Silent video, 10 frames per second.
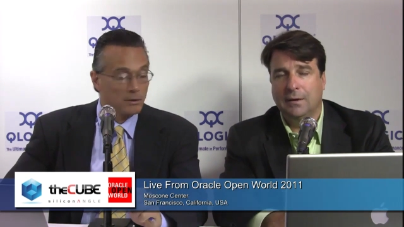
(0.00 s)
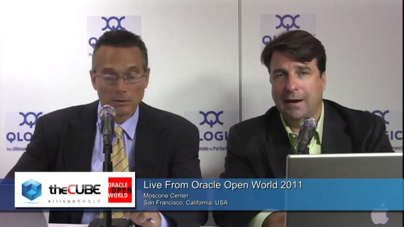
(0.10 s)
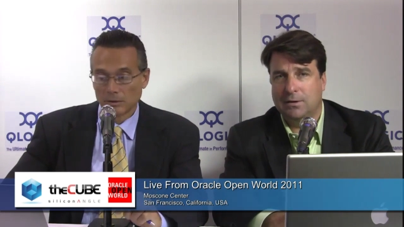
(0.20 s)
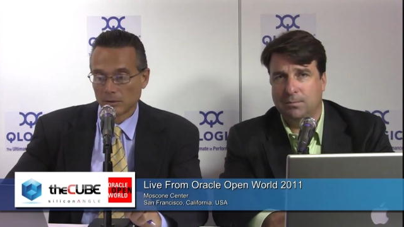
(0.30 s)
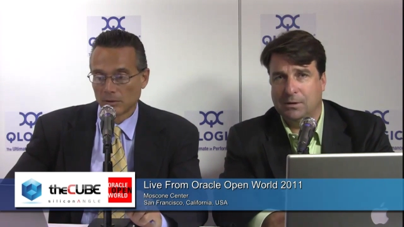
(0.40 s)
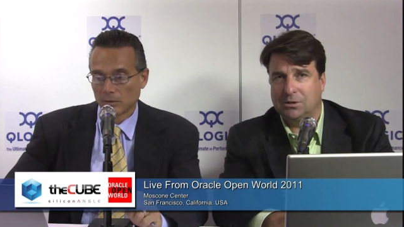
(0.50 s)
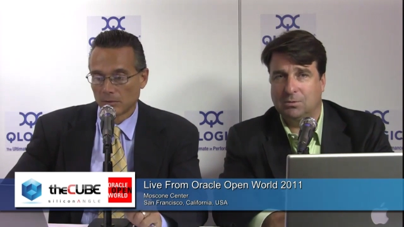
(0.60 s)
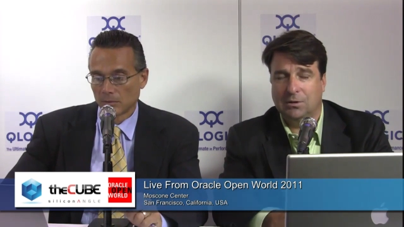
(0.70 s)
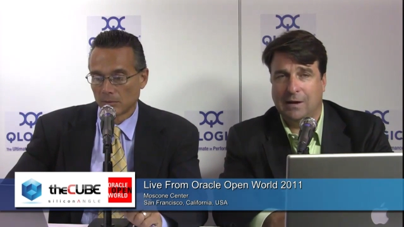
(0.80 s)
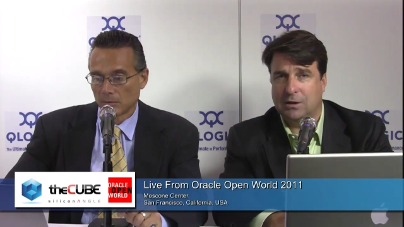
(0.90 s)
Speaker 1: I do business
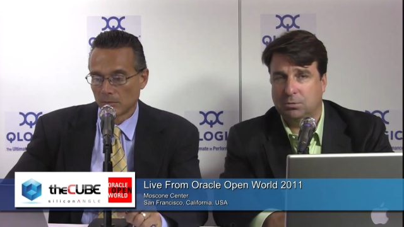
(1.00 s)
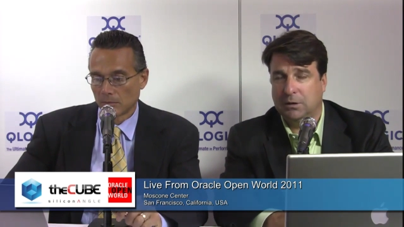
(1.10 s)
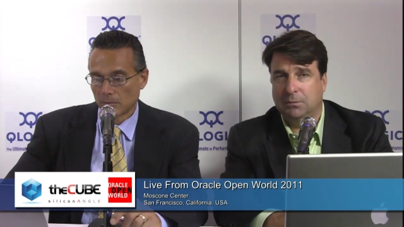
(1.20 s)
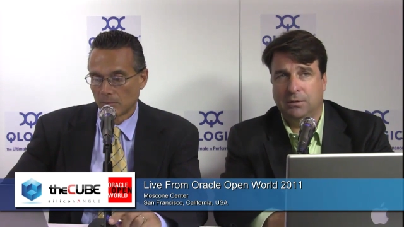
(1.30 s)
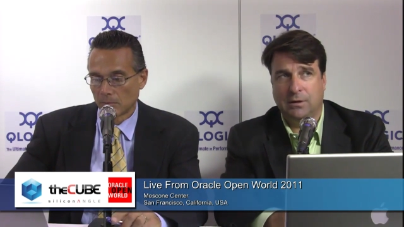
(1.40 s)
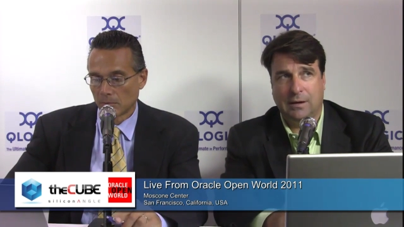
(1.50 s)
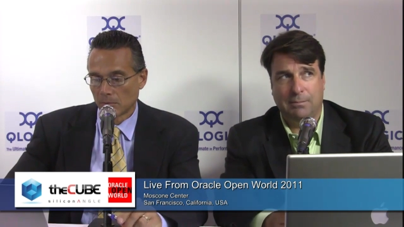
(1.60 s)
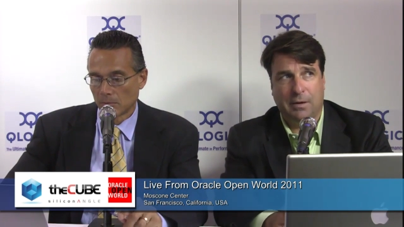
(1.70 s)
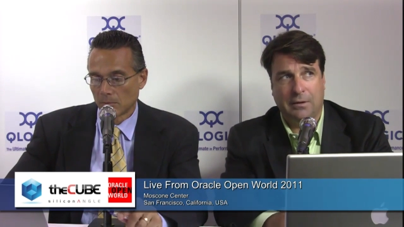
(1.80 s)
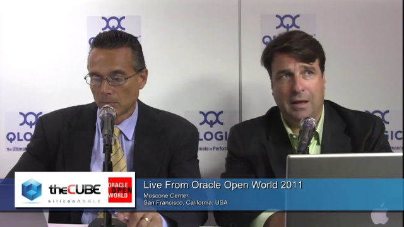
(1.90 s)
with it. I tweet with it.
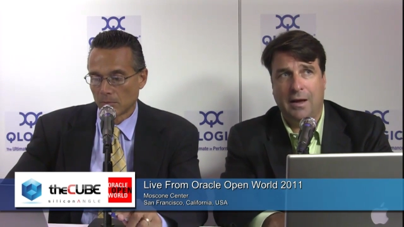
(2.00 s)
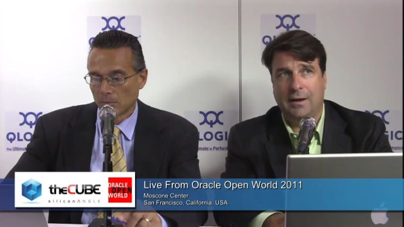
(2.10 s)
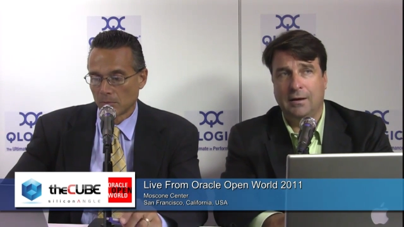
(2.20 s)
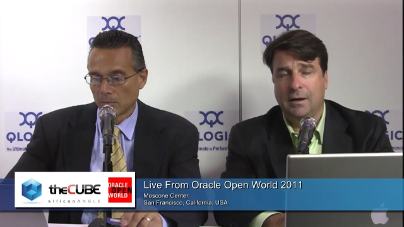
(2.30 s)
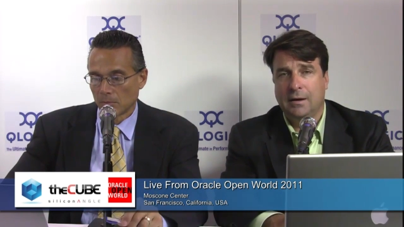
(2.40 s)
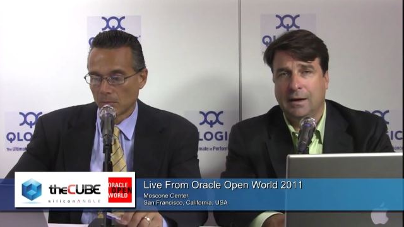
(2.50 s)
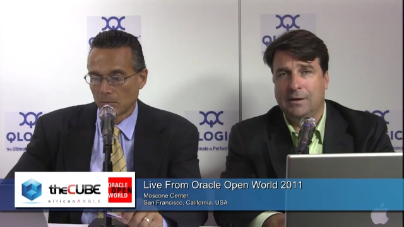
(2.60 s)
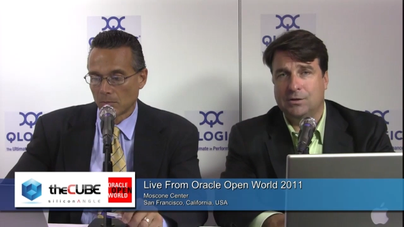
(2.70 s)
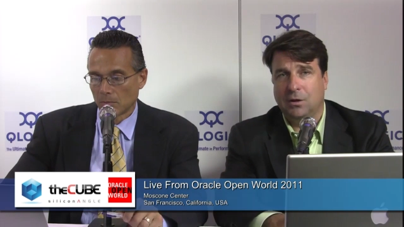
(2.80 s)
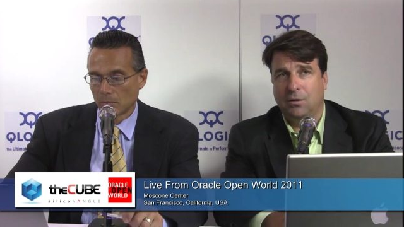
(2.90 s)
I'm online,
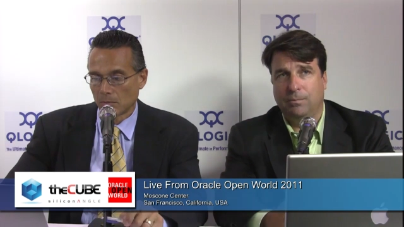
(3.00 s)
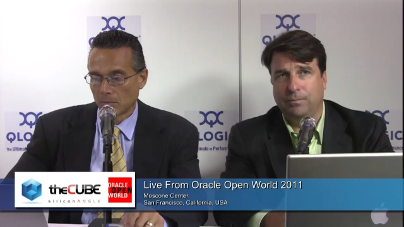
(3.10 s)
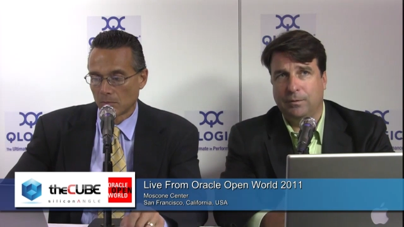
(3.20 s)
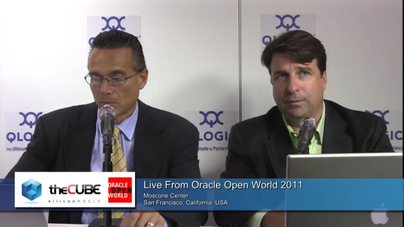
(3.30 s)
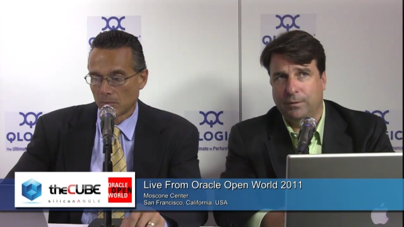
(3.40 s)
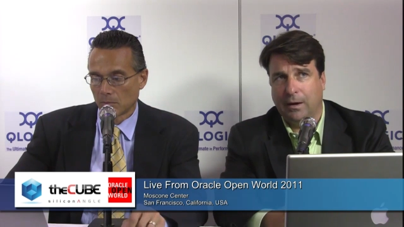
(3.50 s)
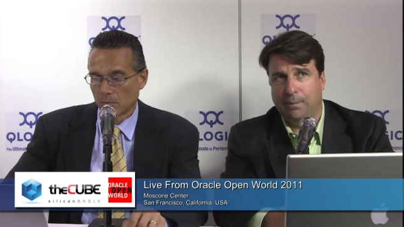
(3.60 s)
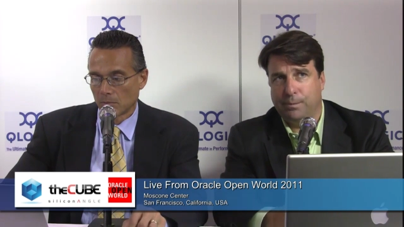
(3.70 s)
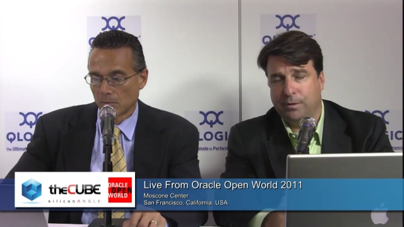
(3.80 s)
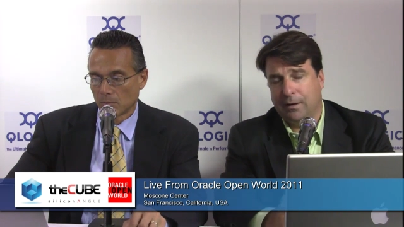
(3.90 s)
and so
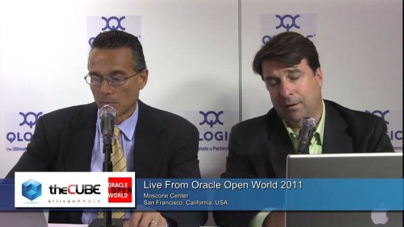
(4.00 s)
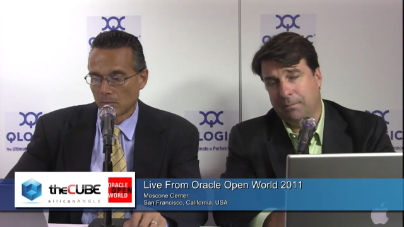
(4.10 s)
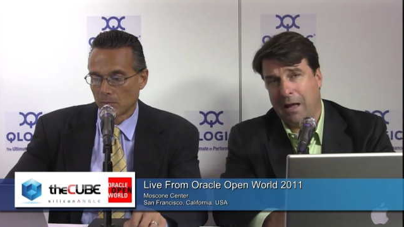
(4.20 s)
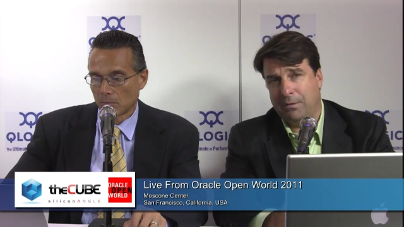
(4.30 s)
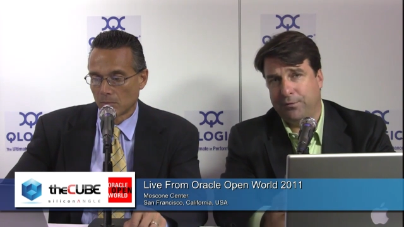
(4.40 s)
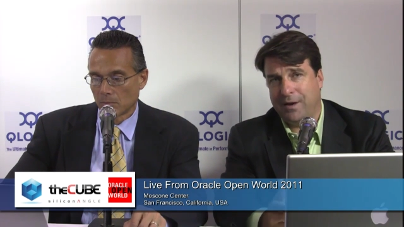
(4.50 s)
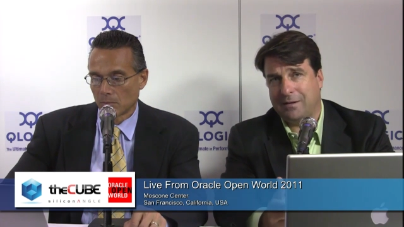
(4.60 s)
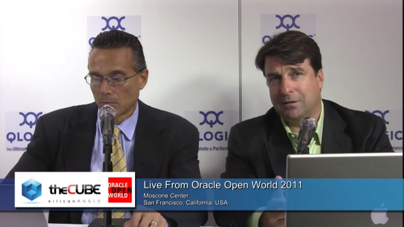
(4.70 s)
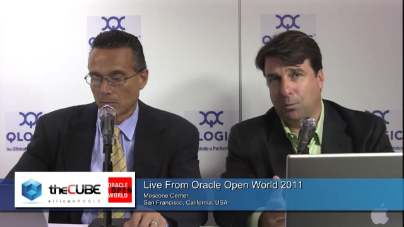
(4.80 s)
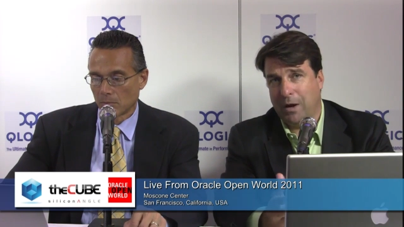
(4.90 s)
um, the, combined with the
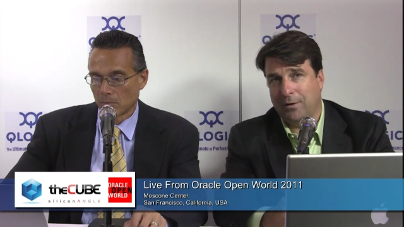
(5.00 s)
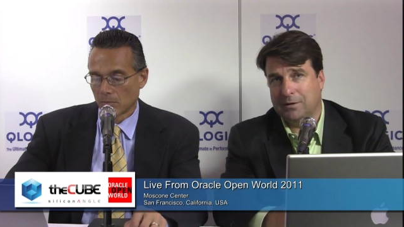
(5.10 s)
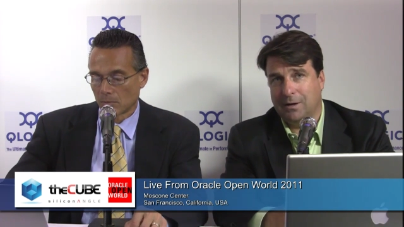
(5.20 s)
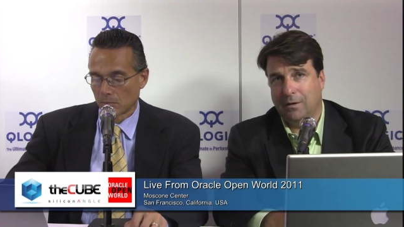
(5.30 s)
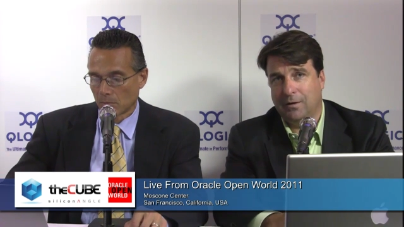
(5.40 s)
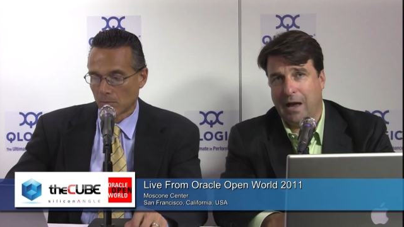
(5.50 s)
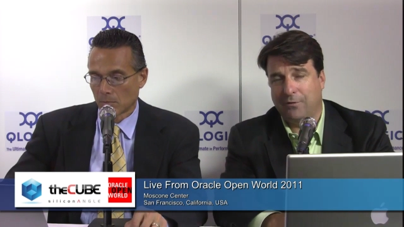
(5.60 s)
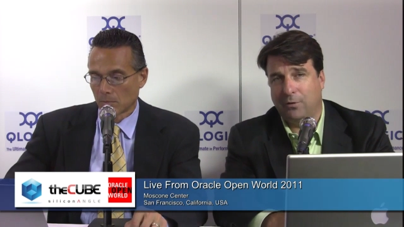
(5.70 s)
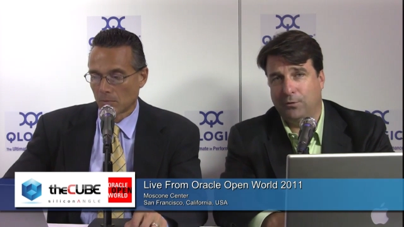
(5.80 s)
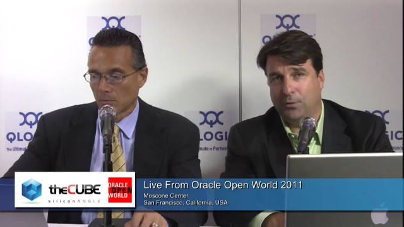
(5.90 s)
fact that the wear and tear of the
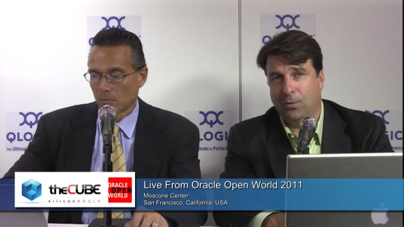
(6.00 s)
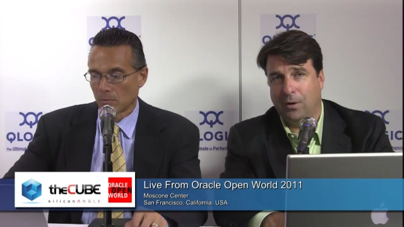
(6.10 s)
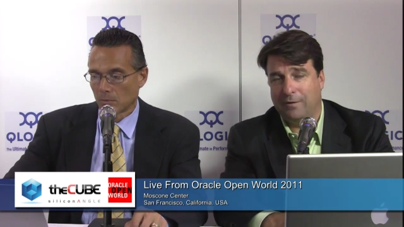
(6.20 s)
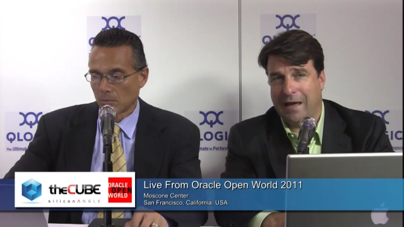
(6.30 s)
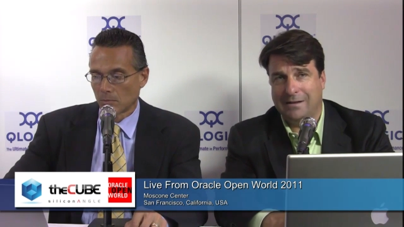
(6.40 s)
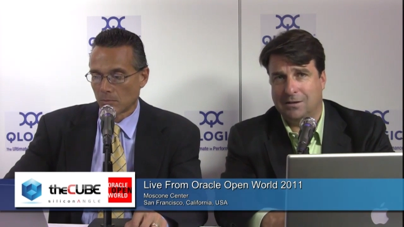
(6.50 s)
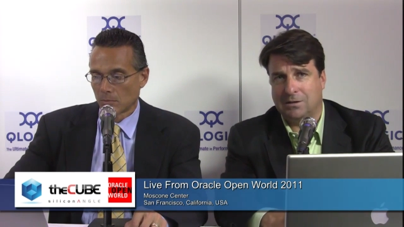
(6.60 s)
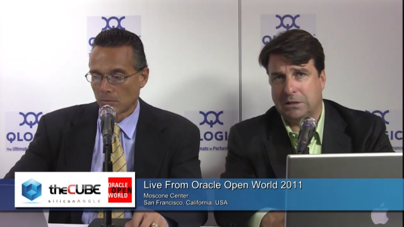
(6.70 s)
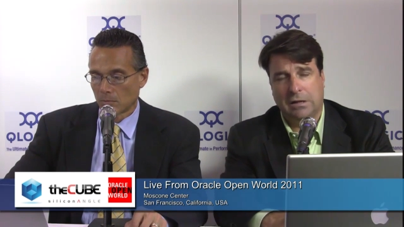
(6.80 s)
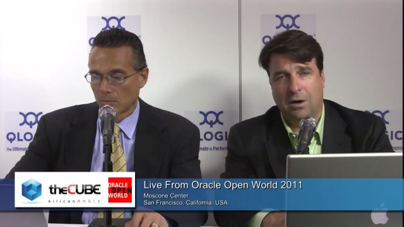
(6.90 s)
iPhone 4, I've had it
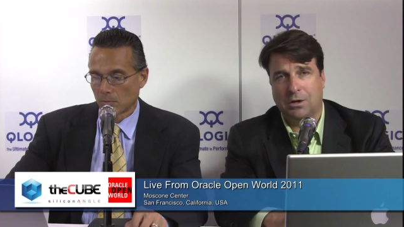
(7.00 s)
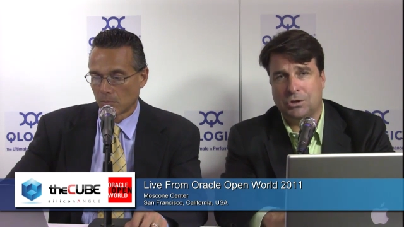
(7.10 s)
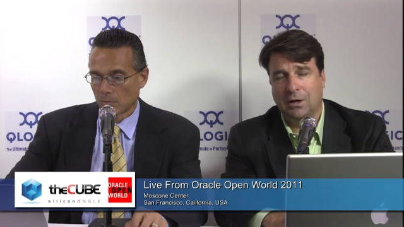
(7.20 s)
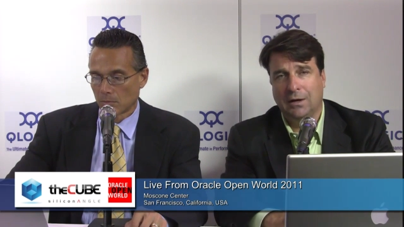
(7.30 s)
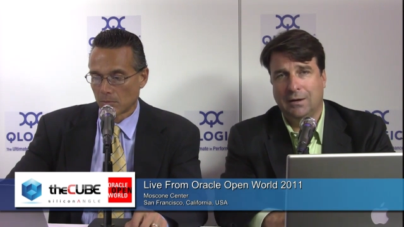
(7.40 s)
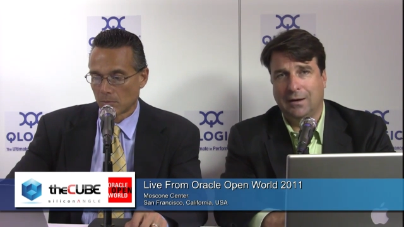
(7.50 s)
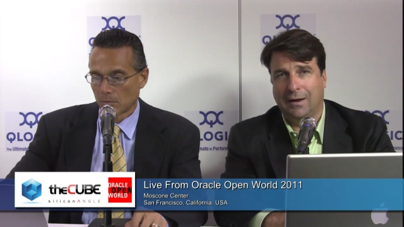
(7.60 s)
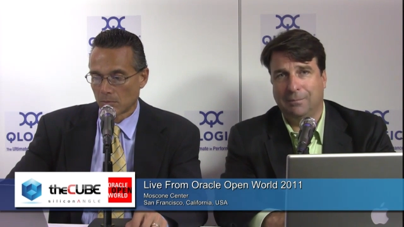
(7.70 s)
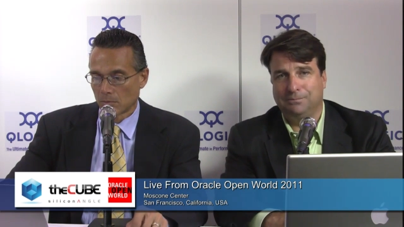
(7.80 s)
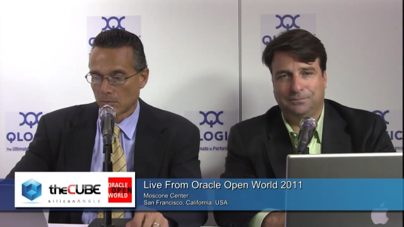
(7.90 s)
since its launch.
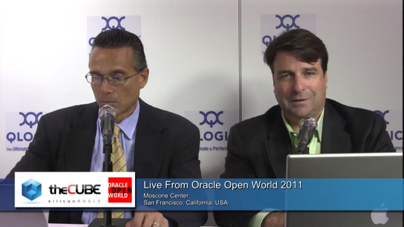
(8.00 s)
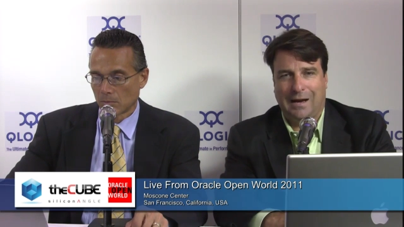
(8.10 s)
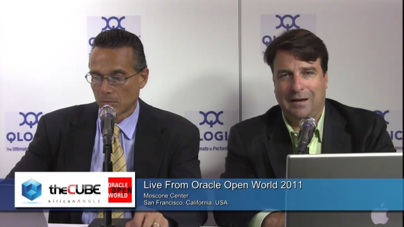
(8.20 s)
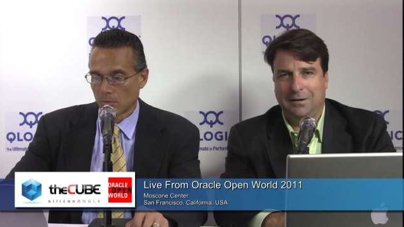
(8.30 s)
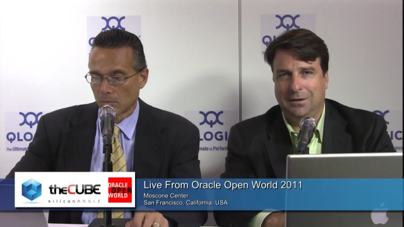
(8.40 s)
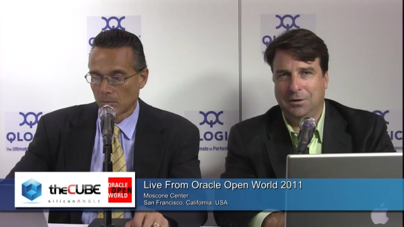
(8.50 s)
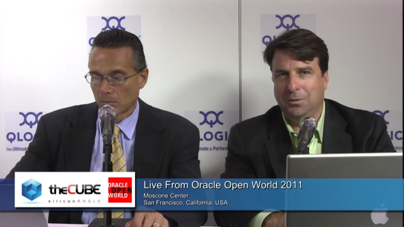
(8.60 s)
Um, I need a new